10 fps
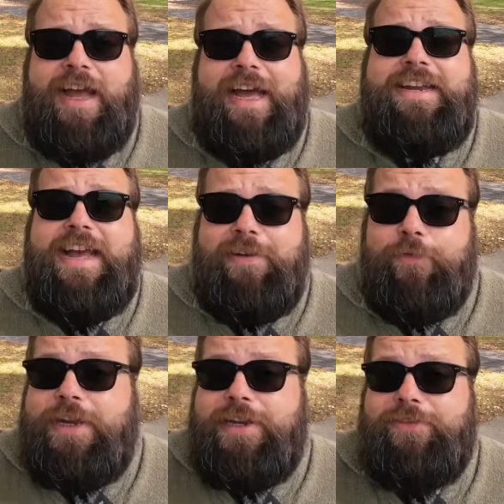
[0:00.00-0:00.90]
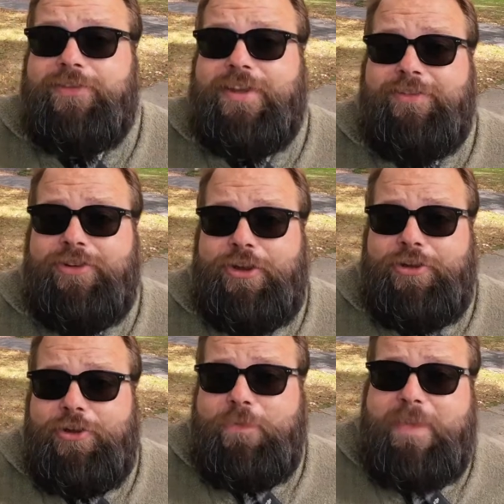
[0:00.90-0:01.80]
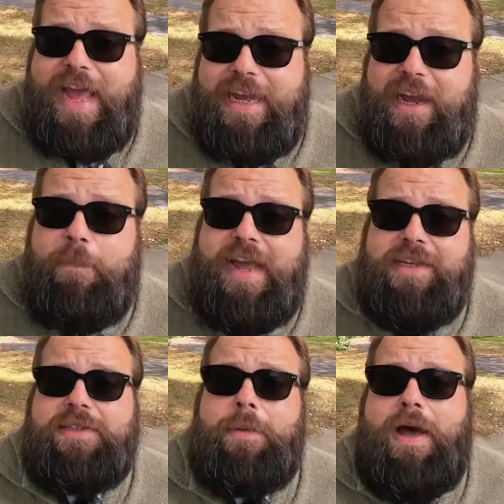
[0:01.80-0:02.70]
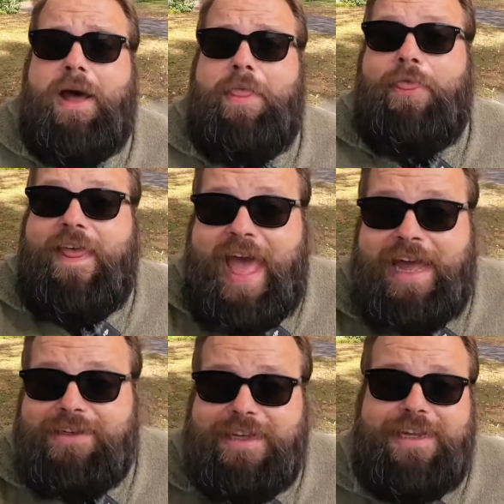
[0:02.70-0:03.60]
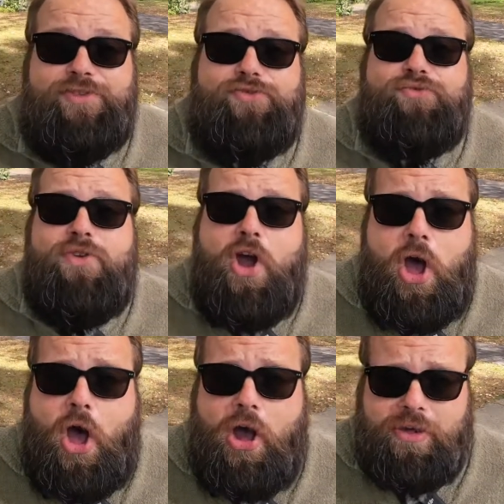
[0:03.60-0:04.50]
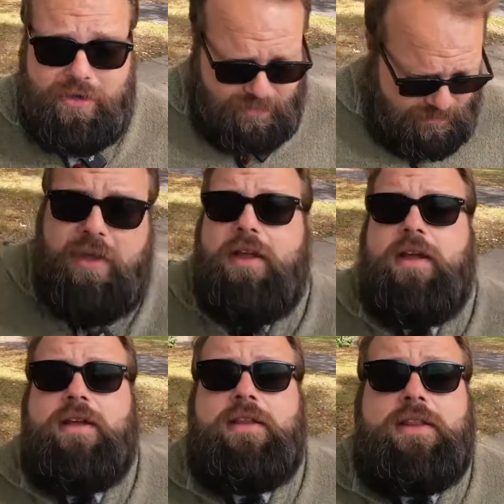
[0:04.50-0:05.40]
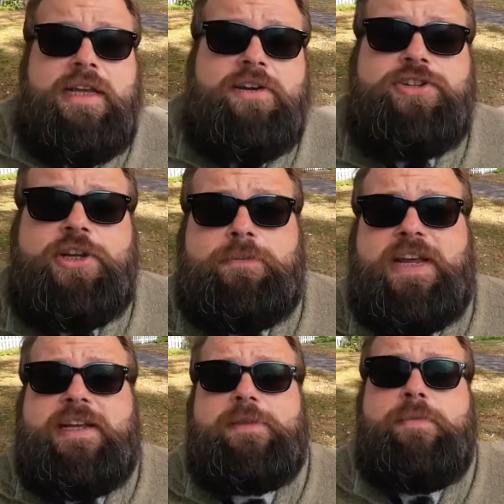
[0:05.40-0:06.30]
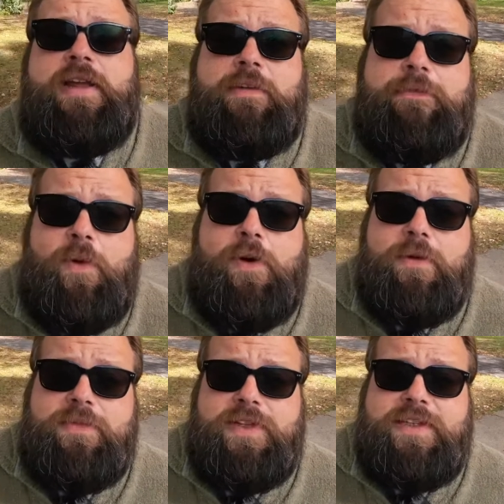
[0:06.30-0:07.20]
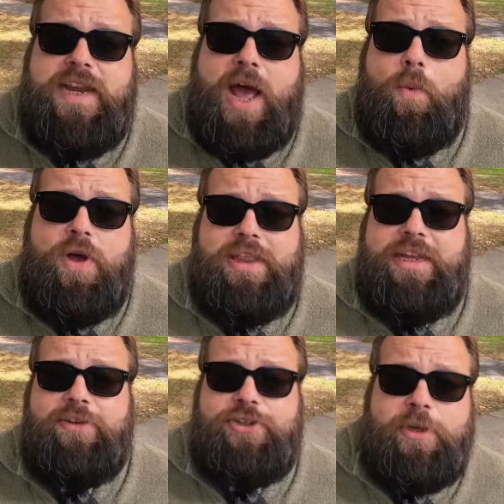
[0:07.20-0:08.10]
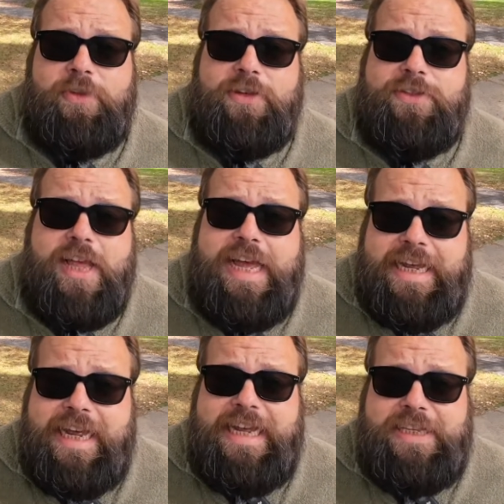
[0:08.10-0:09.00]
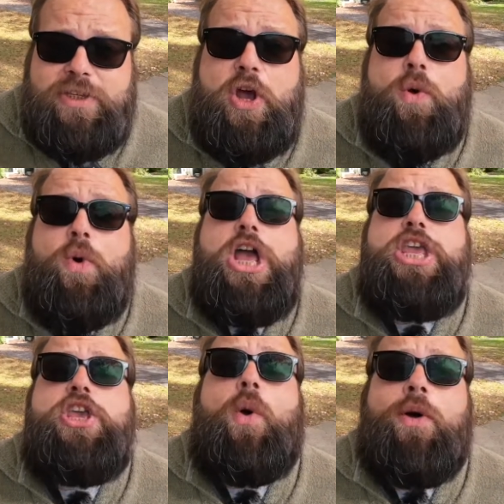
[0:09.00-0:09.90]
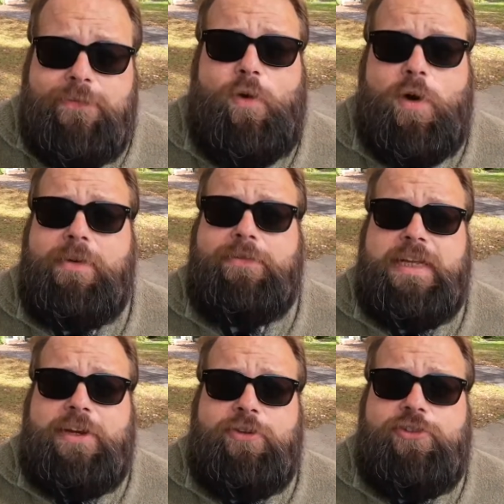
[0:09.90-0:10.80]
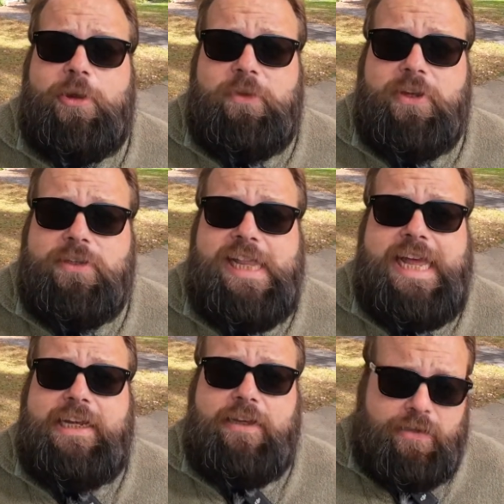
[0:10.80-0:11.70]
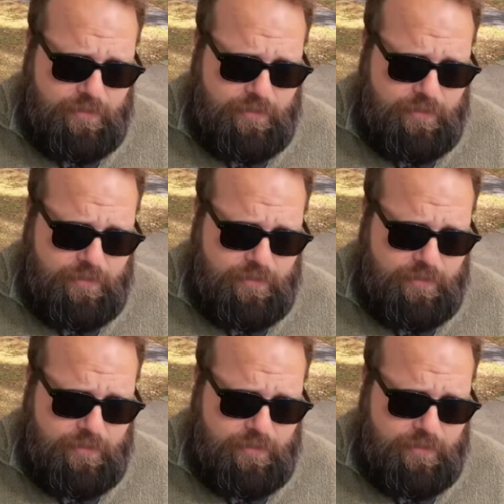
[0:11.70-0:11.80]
and every decision you make based upon that is wrong. Leadership takes many forms. It's not what leadership looks like, it's what your form of leadership looks like.